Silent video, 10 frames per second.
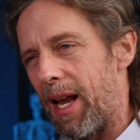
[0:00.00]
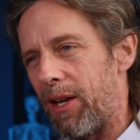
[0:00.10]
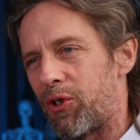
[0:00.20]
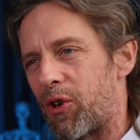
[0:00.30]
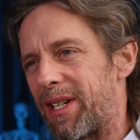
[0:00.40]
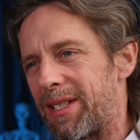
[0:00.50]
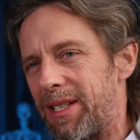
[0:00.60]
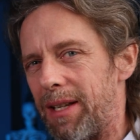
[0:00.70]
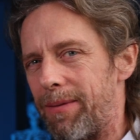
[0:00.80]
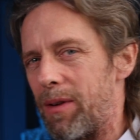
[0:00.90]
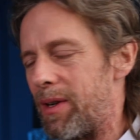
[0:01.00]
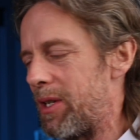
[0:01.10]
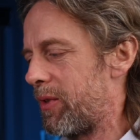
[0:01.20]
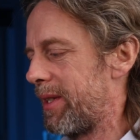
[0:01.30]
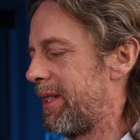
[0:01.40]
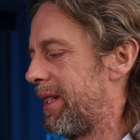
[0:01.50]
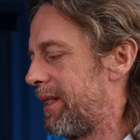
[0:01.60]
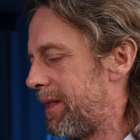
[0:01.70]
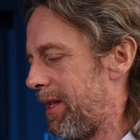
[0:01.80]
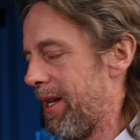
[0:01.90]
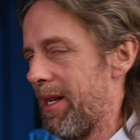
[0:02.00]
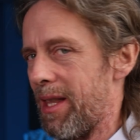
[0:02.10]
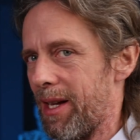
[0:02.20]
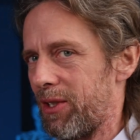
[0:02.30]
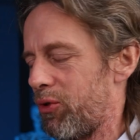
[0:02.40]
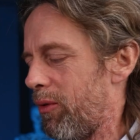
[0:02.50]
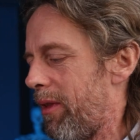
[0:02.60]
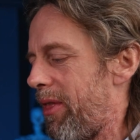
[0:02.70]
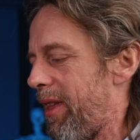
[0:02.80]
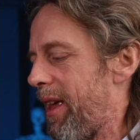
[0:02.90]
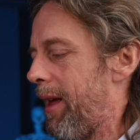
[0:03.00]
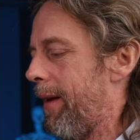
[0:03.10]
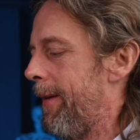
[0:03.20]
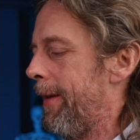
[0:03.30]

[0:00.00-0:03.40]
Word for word: interested if you're interested in that sort of thing.